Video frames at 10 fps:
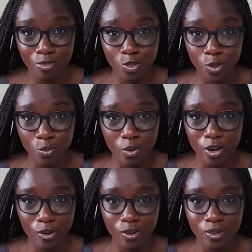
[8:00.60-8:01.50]

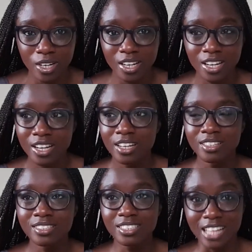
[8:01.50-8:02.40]
2.0
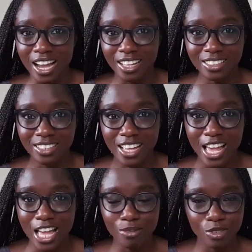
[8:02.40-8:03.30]
style
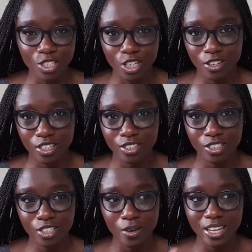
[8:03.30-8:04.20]
and material
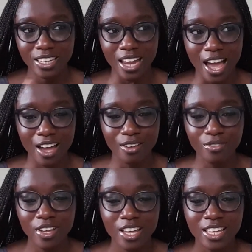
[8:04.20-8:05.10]
so I can have